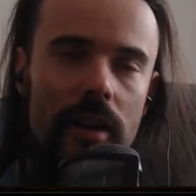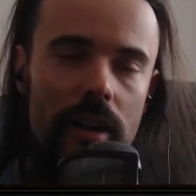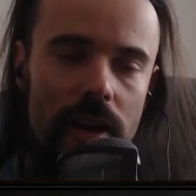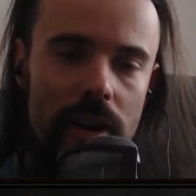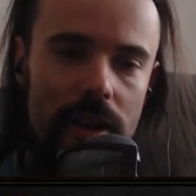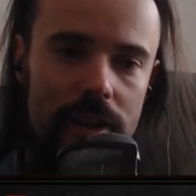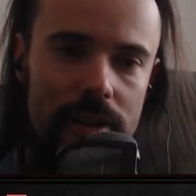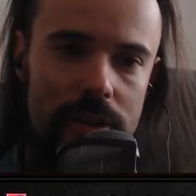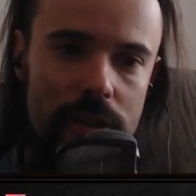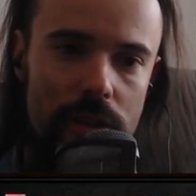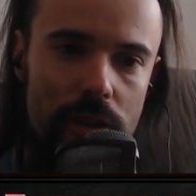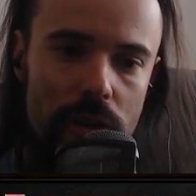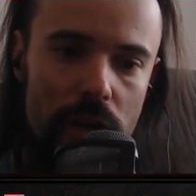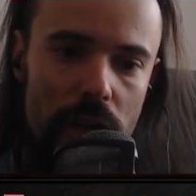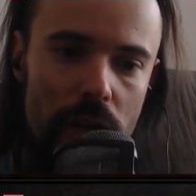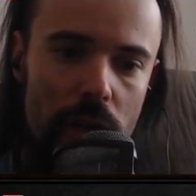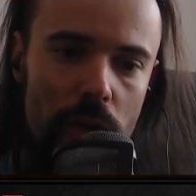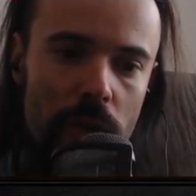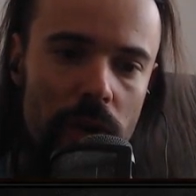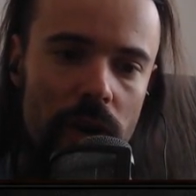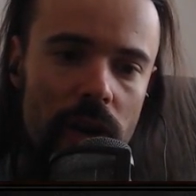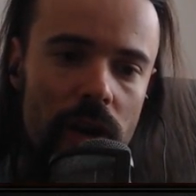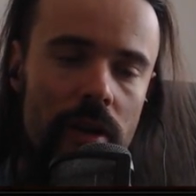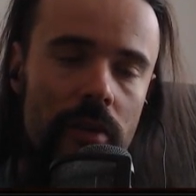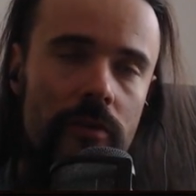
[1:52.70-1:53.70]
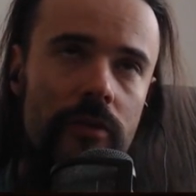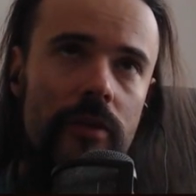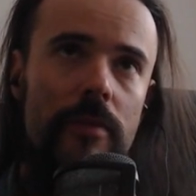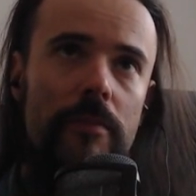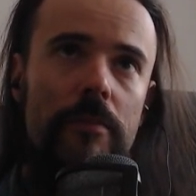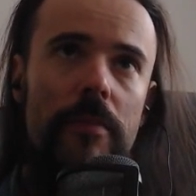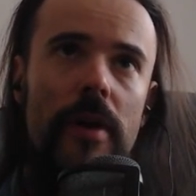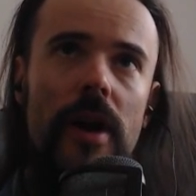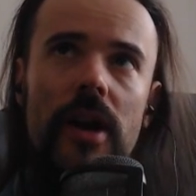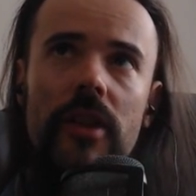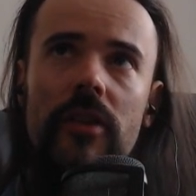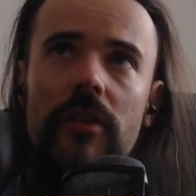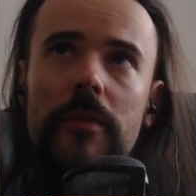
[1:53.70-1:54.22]
So here we are on the
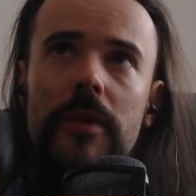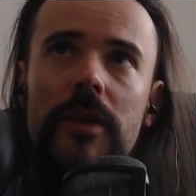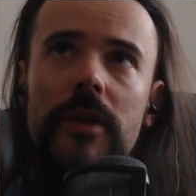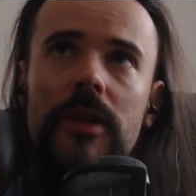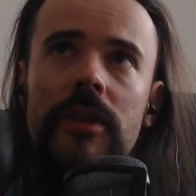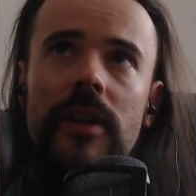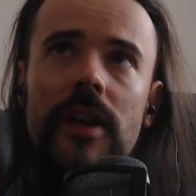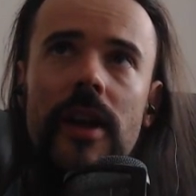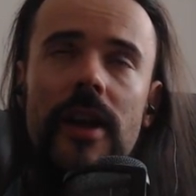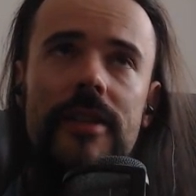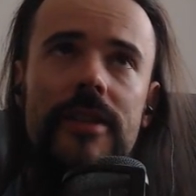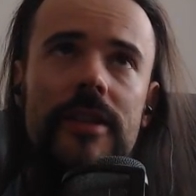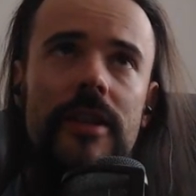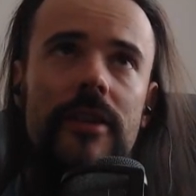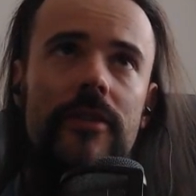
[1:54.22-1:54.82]
Path of Building, guys,